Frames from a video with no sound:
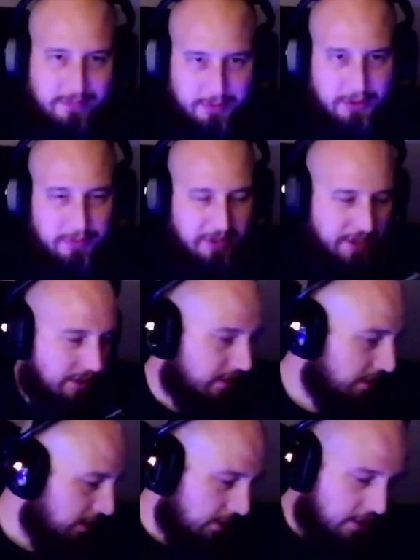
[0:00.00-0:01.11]
ba-boom, get it?
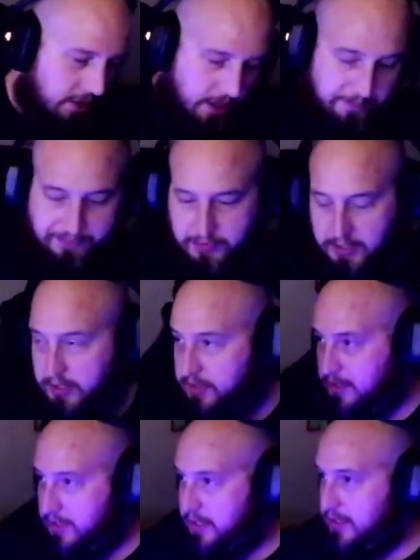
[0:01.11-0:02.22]
All right. So
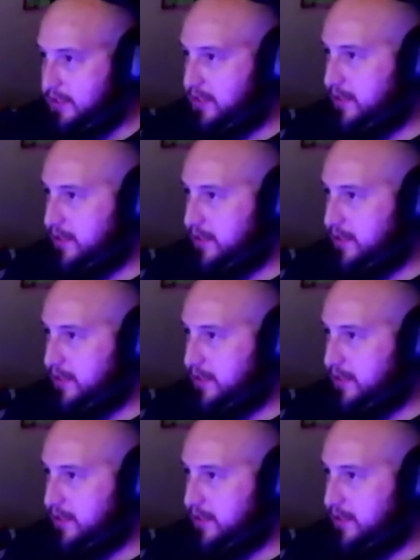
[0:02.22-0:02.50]
this